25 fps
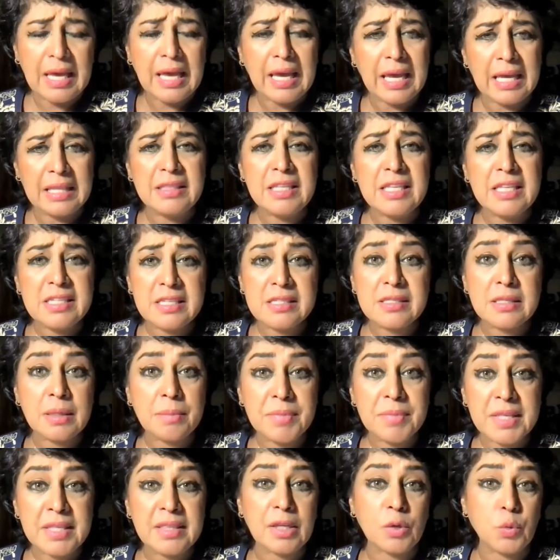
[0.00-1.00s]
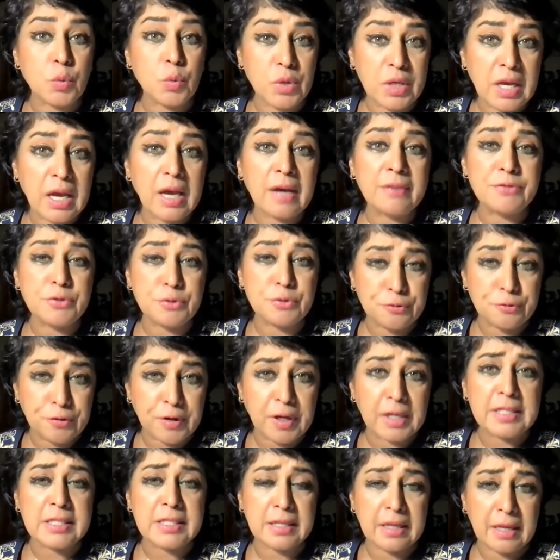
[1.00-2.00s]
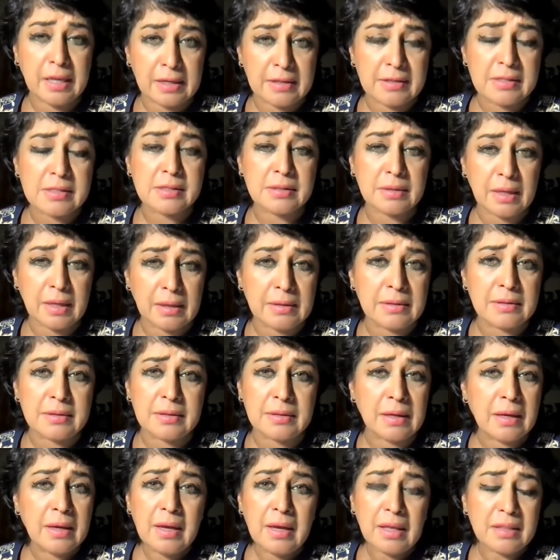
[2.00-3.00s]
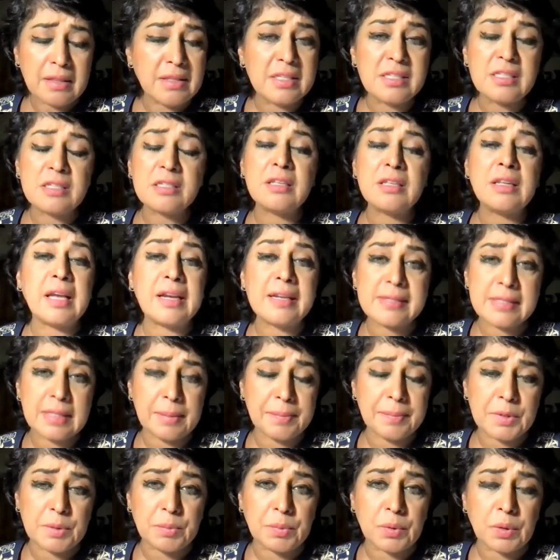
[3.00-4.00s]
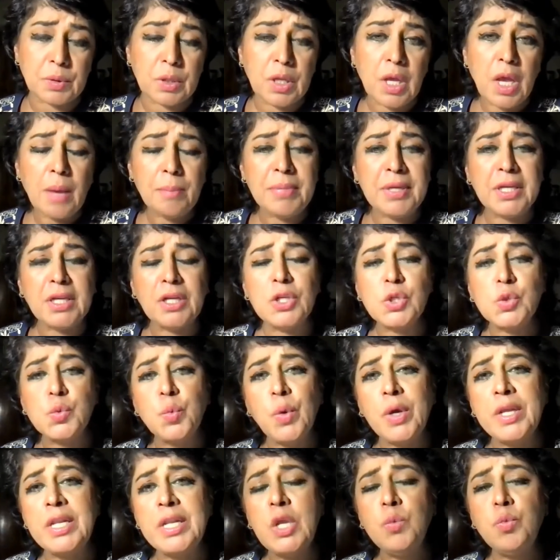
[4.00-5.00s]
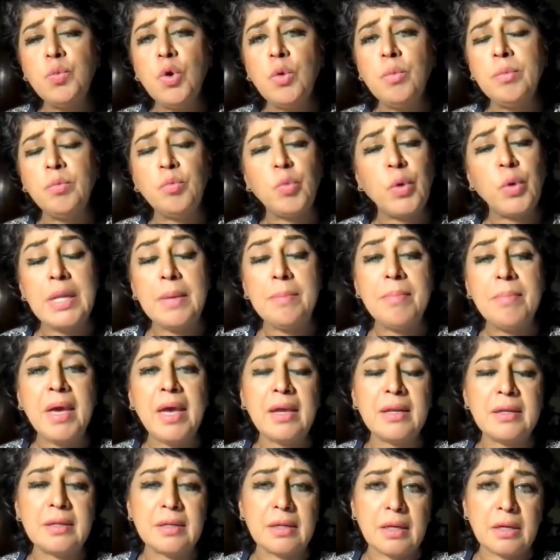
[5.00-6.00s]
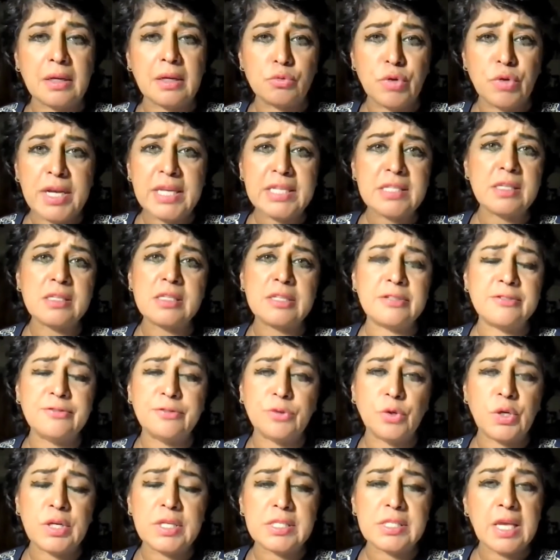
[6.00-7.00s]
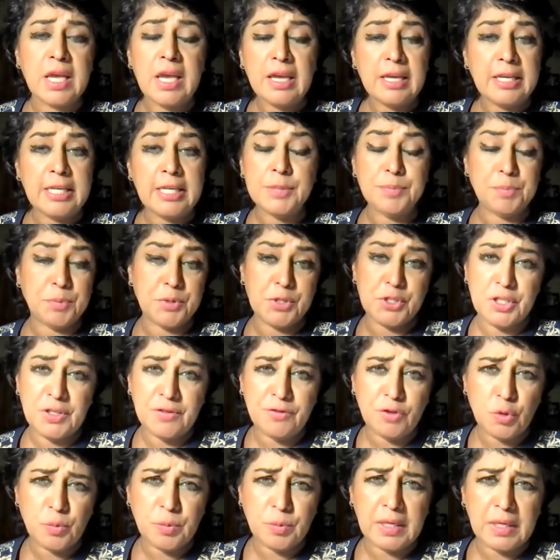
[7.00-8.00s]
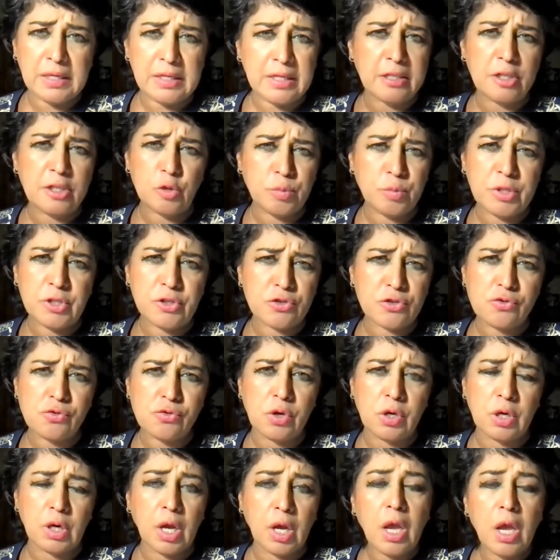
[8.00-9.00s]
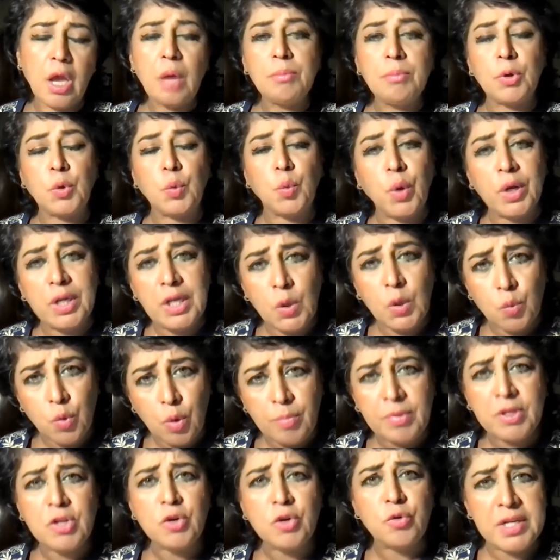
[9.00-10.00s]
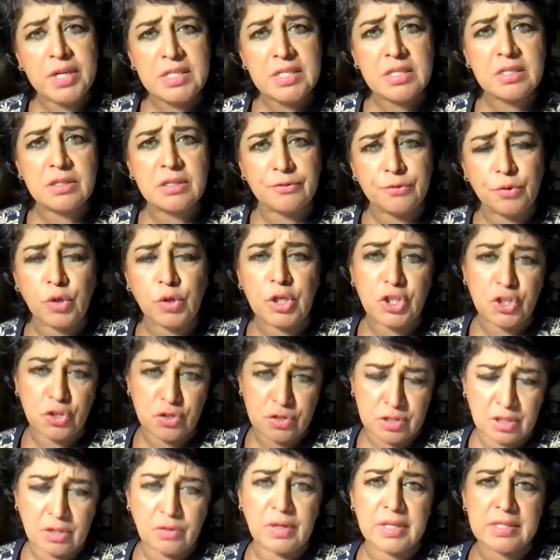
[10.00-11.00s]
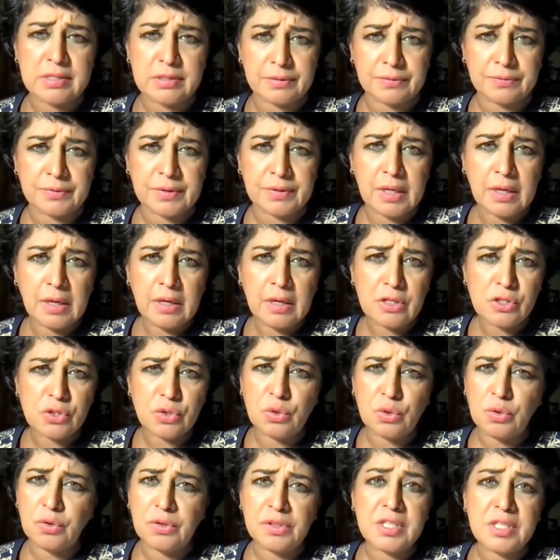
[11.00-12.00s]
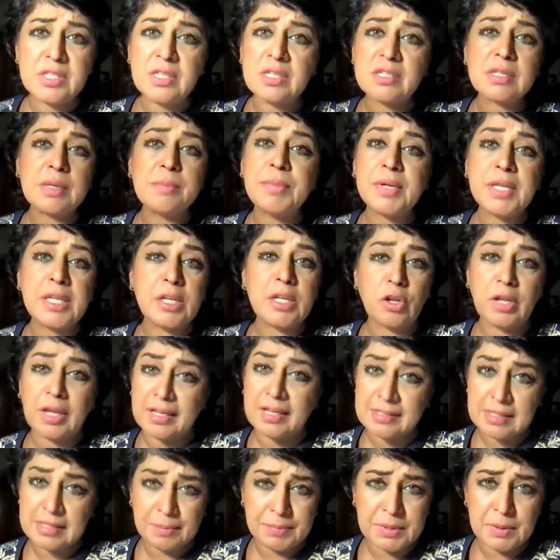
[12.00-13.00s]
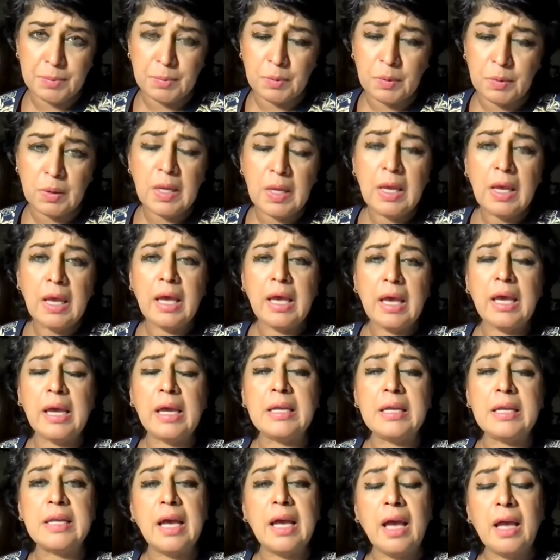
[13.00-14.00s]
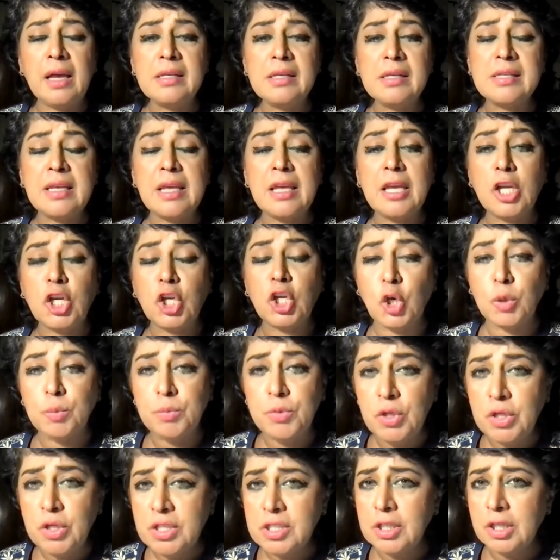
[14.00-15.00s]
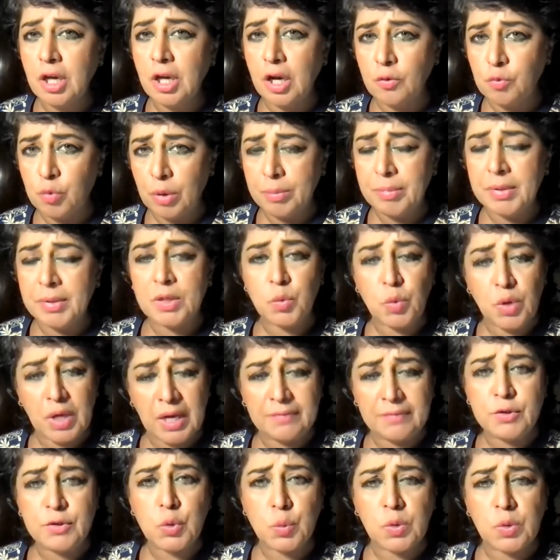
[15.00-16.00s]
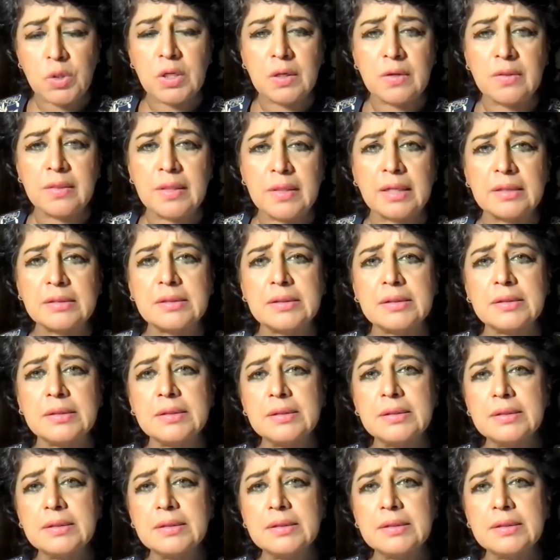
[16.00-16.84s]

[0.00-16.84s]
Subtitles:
And this is something that we have to fight against. And this is unacceptable because when a man raises his voice, he's perceived to be a leader, to be strong. But when a woman raises voice, she's aggressive. So this is simply not acceptable. And as a community of women, we have to work on that.